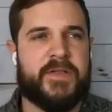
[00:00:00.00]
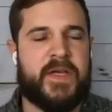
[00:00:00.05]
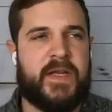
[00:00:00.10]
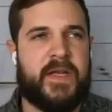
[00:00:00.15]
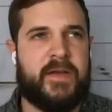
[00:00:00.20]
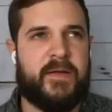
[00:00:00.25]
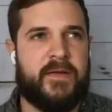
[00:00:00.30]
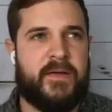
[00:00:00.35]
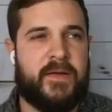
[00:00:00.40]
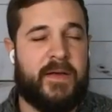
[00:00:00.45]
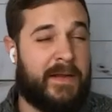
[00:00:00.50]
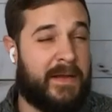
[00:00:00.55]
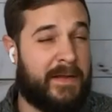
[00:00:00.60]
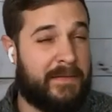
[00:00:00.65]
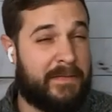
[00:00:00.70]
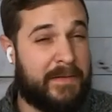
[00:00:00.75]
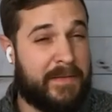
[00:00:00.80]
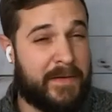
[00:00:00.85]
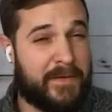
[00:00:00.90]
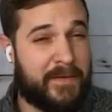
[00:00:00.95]
and I
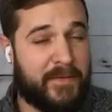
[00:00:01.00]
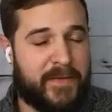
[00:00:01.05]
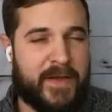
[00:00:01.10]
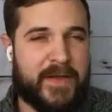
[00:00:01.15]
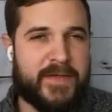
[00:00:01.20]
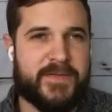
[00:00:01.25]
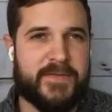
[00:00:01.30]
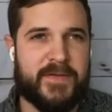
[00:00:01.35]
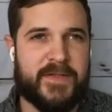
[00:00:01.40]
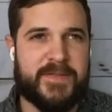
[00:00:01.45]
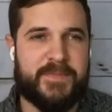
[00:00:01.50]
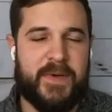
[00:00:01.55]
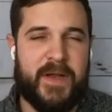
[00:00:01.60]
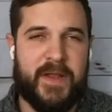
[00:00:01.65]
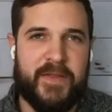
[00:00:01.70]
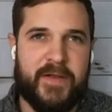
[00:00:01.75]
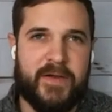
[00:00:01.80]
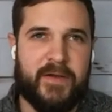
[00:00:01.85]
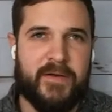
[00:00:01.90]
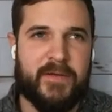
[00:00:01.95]
think I know the answer to this, but I
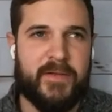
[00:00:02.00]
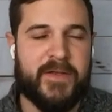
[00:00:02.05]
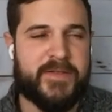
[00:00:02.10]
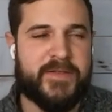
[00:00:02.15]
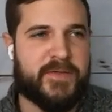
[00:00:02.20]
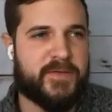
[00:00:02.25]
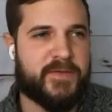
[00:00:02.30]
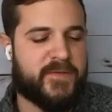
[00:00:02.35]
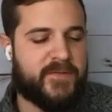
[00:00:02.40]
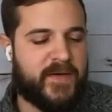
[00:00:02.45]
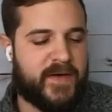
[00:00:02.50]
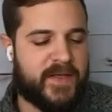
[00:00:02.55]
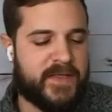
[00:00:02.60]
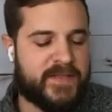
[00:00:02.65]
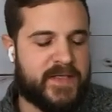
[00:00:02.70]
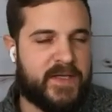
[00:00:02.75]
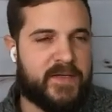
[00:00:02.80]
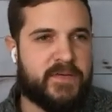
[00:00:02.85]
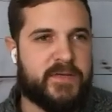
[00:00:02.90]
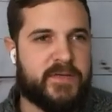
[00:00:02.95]
think our listeners will find
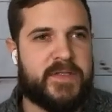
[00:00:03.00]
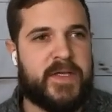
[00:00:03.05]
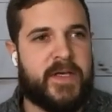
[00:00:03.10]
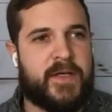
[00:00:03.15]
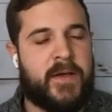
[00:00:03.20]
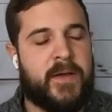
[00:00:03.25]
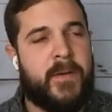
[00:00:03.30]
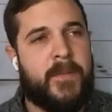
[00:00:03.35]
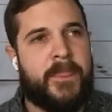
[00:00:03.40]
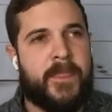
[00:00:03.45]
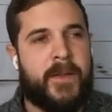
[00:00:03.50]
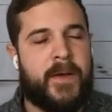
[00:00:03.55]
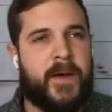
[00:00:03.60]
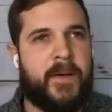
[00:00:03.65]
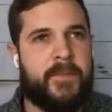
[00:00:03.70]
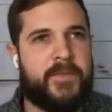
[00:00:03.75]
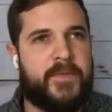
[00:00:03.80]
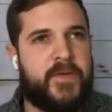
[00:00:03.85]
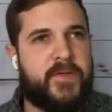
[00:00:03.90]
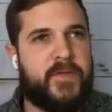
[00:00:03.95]
this interesting.
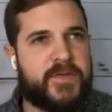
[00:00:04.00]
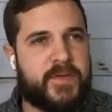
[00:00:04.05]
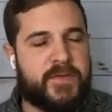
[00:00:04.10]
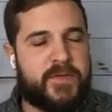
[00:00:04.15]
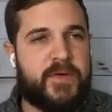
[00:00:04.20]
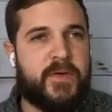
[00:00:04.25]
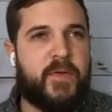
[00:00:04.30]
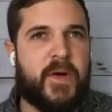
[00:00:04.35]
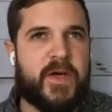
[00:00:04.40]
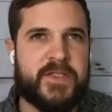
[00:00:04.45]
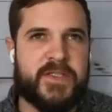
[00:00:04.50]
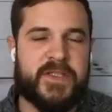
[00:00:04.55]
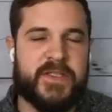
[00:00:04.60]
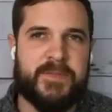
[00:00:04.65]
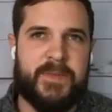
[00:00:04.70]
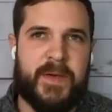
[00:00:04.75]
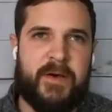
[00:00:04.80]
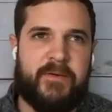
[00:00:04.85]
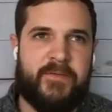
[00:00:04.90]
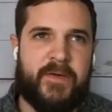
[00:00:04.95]
Two questions
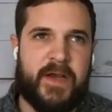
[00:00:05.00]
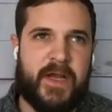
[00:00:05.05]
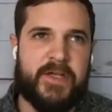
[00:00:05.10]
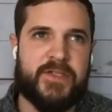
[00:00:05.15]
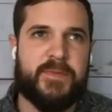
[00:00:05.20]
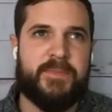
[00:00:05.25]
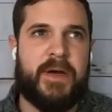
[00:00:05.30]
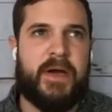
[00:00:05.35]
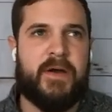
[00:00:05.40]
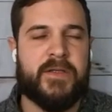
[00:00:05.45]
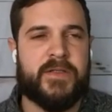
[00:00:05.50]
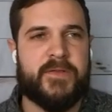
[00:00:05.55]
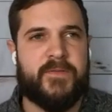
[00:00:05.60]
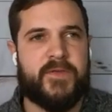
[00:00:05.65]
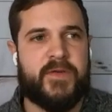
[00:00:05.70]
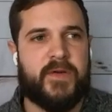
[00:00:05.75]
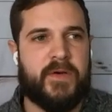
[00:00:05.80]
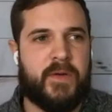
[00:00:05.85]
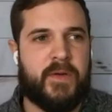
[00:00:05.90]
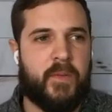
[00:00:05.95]
about financial powers of
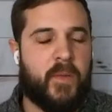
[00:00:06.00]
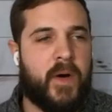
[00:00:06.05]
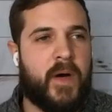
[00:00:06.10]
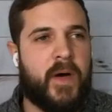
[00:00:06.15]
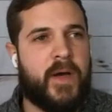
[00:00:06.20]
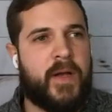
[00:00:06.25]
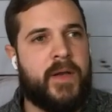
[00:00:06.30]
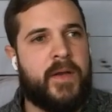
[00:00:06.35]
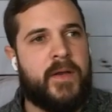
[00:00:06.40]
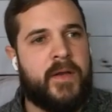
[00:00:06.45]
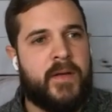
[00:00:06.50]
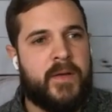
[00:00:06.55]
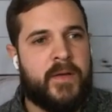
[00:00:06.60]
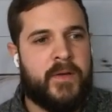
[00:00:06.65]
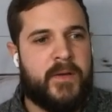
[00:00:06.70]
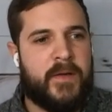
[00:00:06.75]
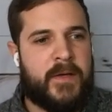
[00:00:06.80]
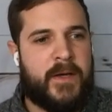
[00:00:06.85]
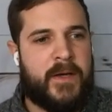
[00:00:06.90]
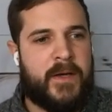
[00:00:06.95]
attorney. One,
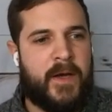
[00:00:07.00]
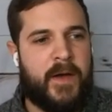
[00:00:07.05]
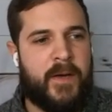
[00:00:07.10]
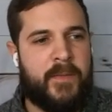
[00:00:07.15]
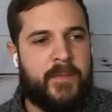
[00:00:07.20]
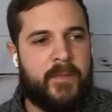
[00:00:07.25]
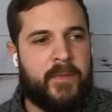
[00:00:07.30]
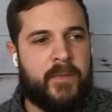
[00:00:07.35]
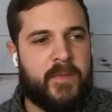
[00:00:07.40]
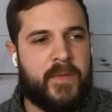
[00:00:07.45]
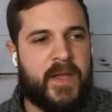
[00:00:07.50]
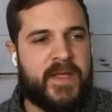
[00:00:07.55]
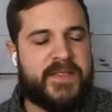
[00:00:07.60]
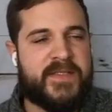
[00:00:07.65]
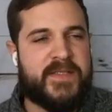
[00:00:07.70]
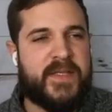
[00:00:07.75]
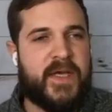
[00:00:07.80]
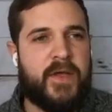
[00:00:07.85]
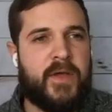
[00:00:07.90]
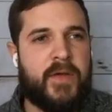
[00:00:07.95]
let's
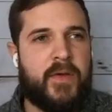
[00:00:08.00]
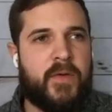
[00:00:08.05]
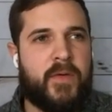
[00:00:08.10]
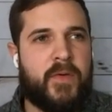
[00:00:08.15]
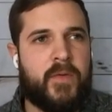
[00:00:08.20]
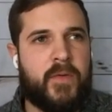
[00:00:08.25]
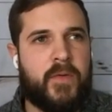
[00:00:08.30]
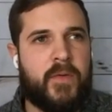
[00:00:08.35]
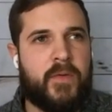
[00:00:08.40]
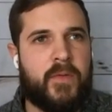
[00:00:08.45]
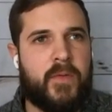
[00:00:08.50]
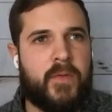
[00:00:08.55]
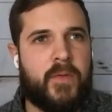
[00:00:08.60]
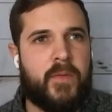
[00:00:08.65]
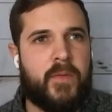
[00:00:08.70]
say you